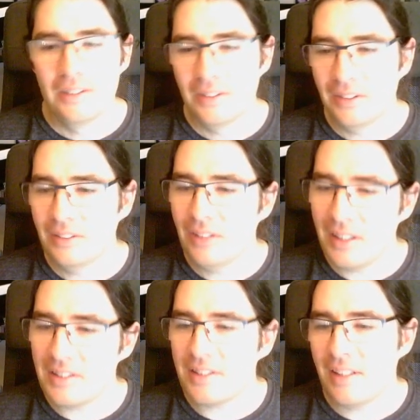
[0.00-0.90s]

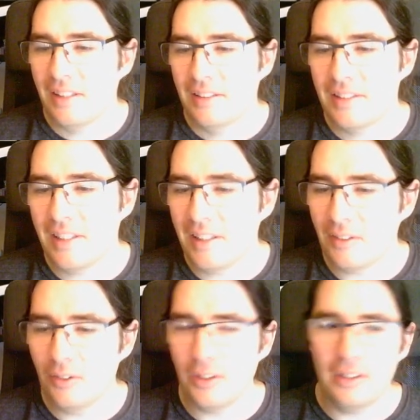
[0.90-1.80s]
let's take a
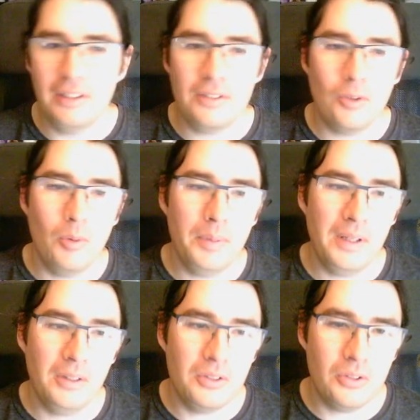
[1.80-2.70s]
look at these
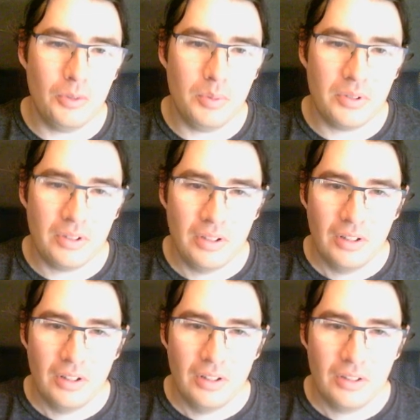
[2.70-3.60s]
torpedo tubes.
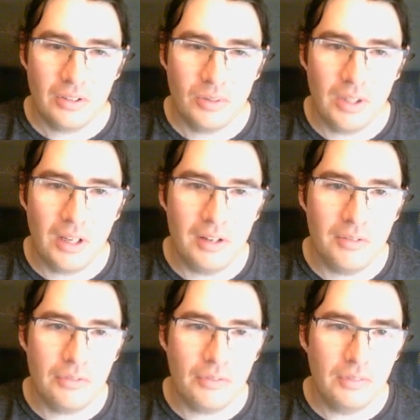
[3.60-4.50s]
So we
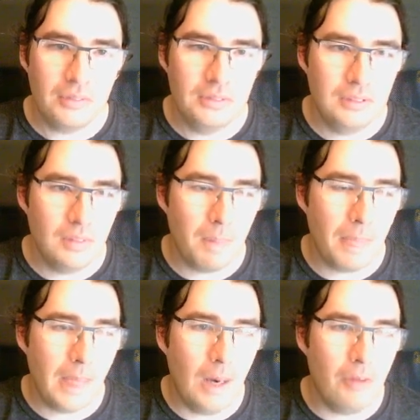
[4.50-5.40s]
have
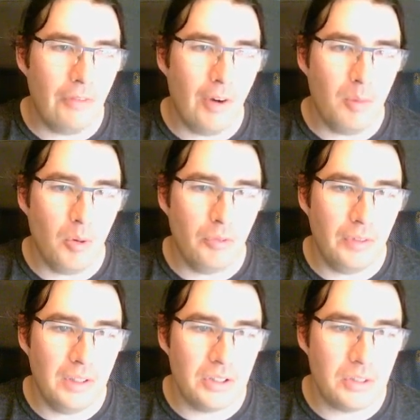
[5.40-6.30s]
a far more
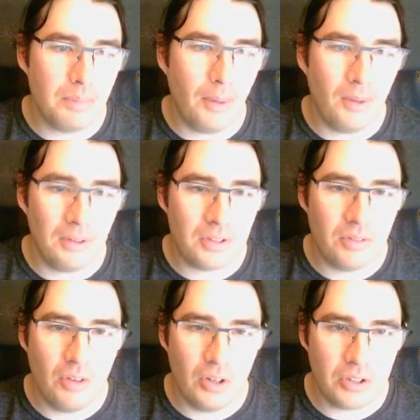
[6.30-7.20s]
finished, polished
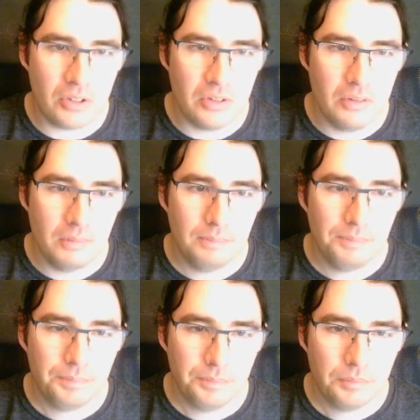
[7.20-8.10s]
version
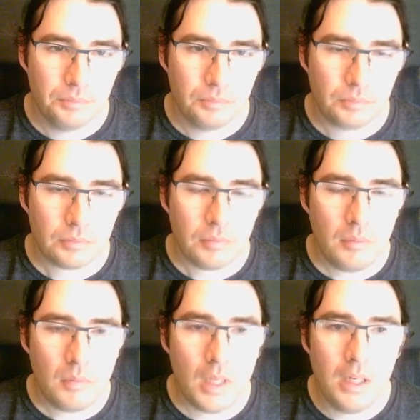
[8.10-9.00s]

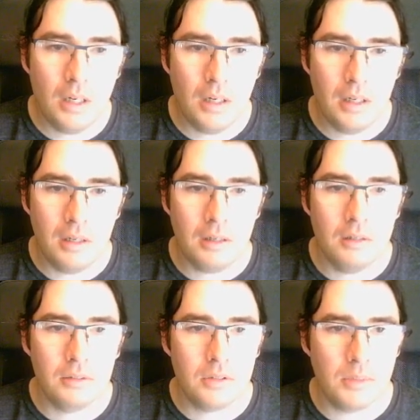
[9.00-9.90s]

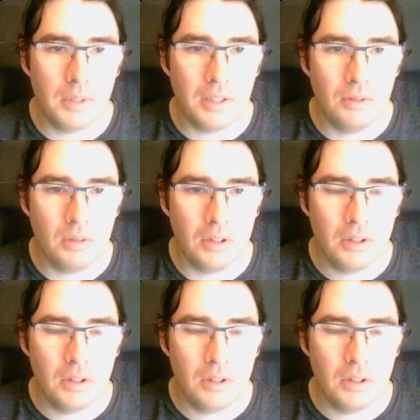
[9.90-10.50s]
to begin with.